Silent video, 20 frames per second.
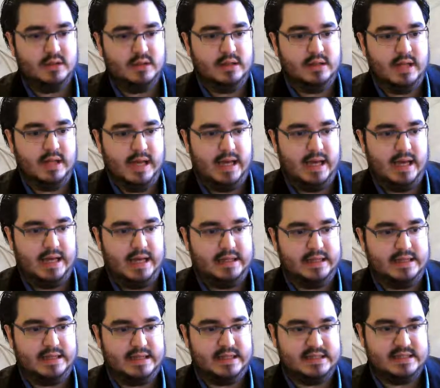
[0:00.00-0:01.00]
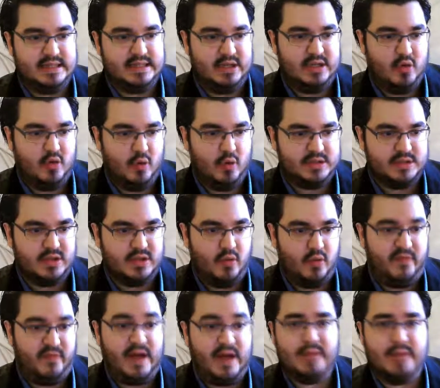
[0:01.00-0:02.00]
and there's the
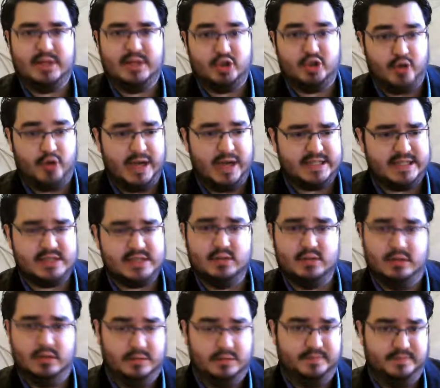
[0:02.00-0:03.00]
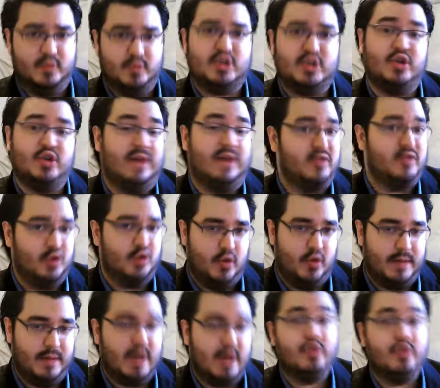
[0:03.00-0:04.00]
cortico-thalamic tracts, which you have to know
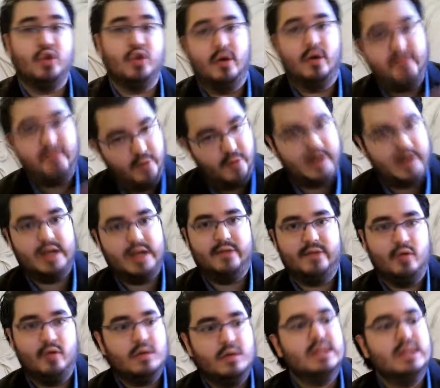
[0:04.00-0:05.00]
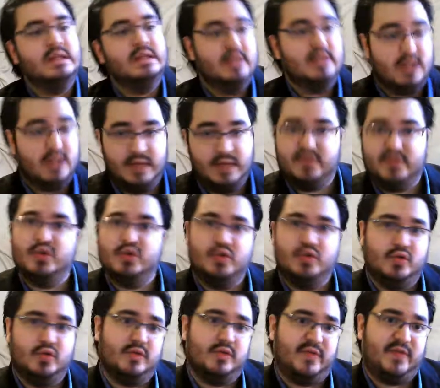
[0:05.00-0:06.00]
about, not for A-level. If you
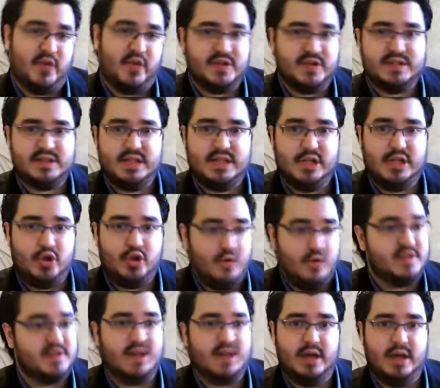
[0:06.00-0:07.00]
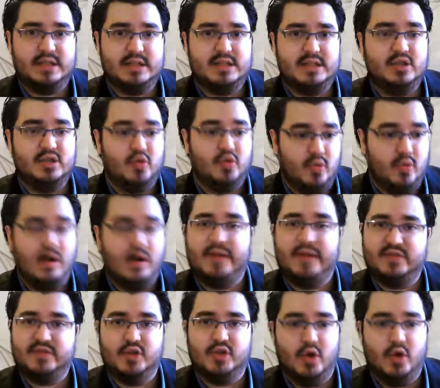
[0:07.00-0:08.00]
do first year neuroscience, you will have
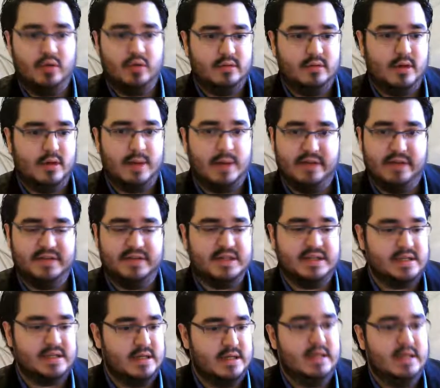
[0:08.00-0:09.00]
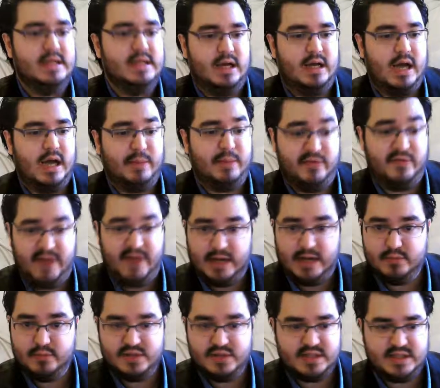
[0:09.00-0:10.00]
to know about these.
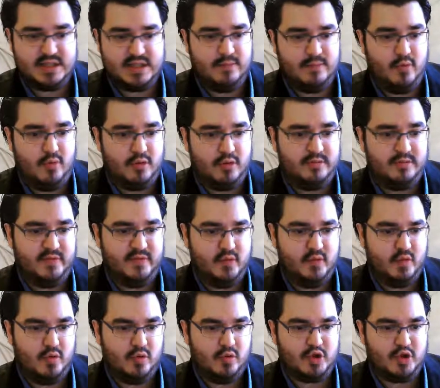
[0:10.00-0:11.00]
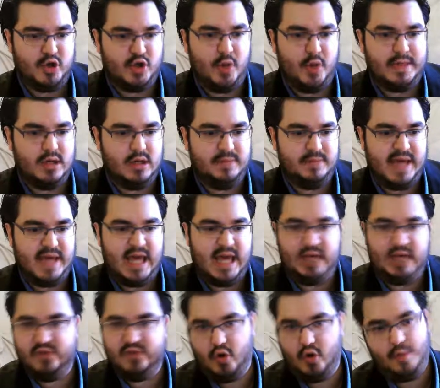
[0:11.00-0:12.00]
Hypothalamus, it's important for autonomic
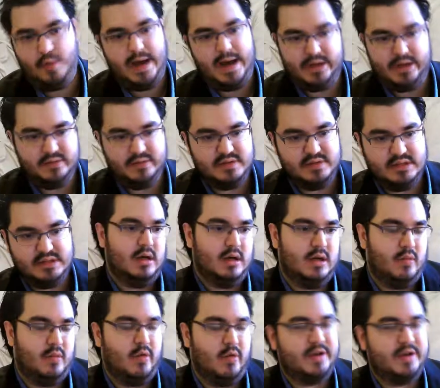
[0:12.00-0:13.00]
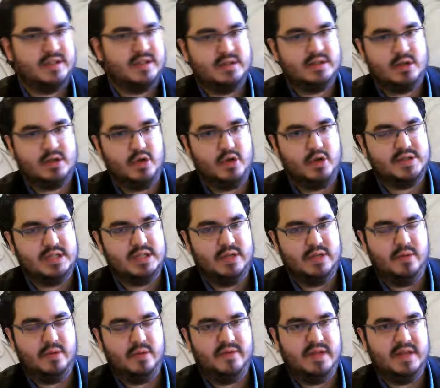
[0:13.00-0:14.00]
behavioral patterns. It works closely
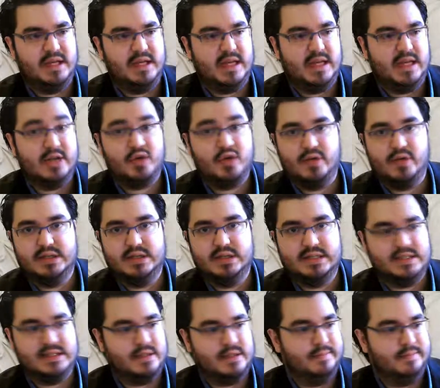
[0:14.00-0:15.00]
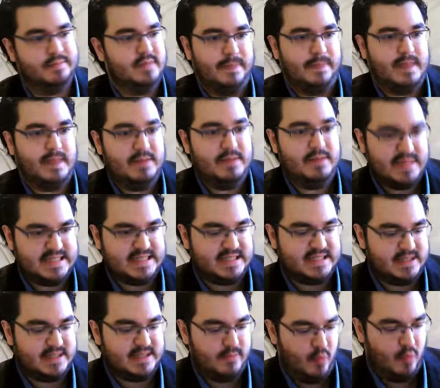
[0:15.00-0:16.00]
with the endocrine system. Limbic
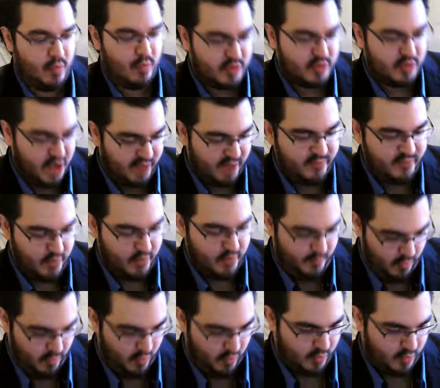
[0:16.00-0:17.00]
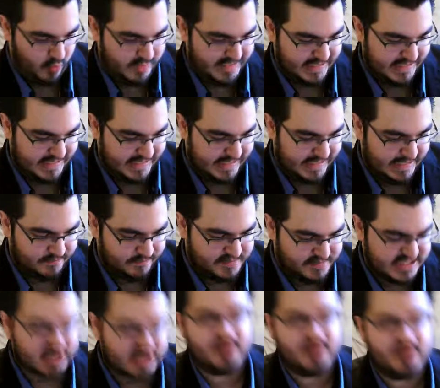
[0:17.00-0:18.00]
system will cover more in
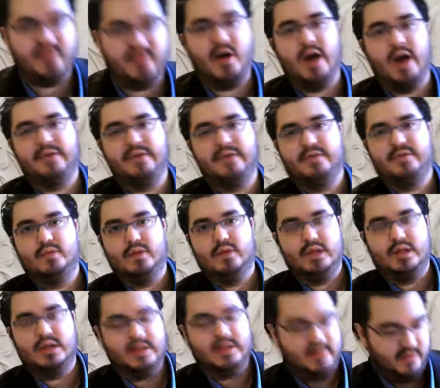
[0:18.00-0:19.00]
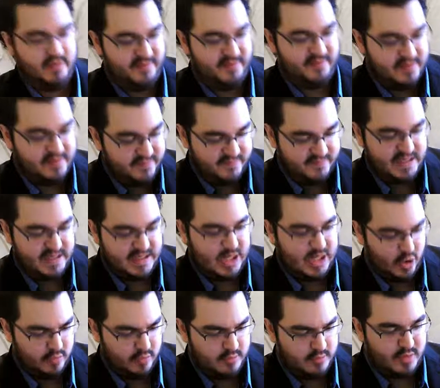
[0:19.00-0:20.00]
section 5, the fifth
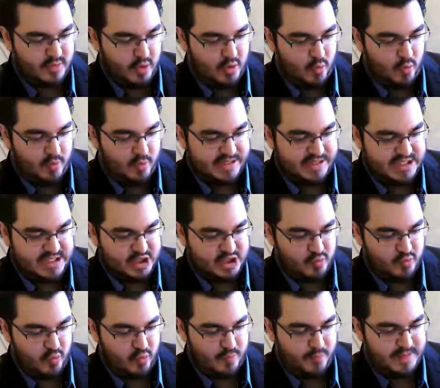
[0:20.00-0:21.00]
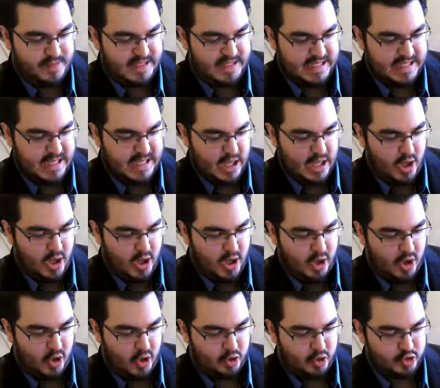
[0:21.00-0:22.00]
video, which will be
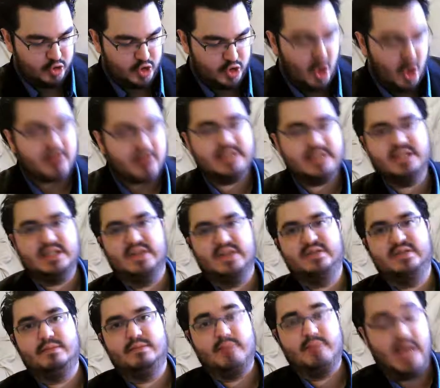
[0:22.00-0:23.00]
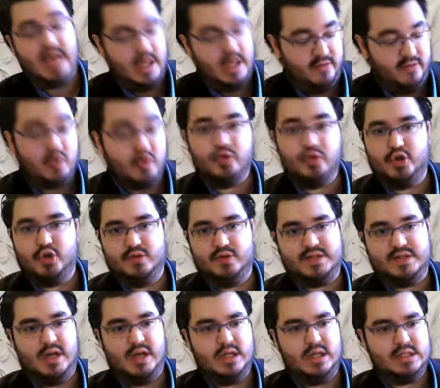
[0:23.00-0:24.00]
on cognitive and behavioral
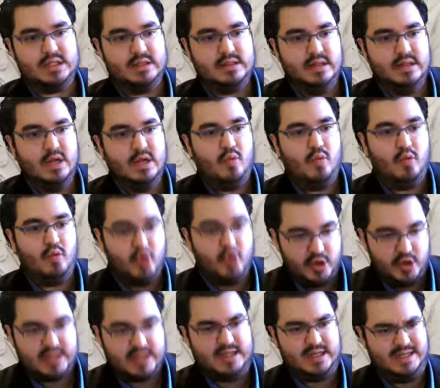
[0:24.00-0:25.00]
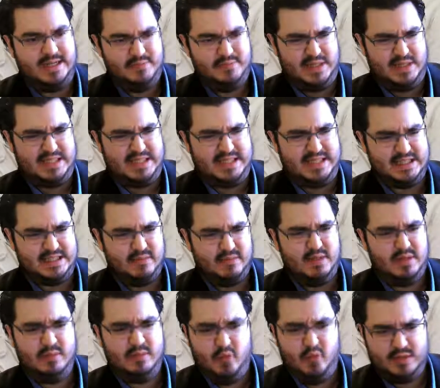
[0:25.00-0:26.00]
neuroscience. We'll look at the limbic system
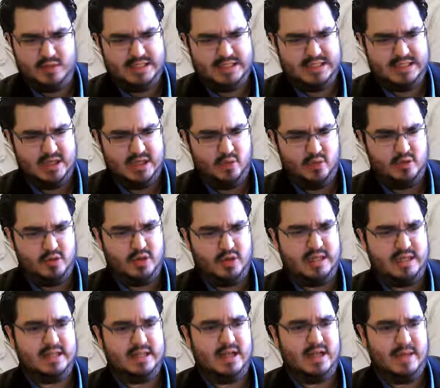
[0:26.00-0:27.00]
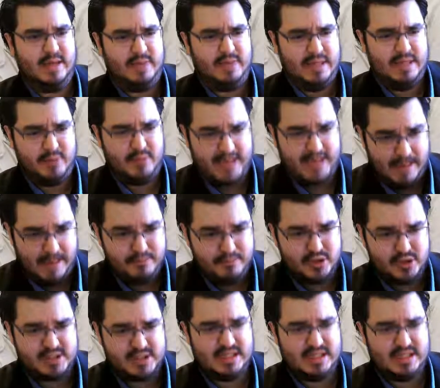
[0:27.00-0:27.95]
in more detail. We'll look at the hippocampus and the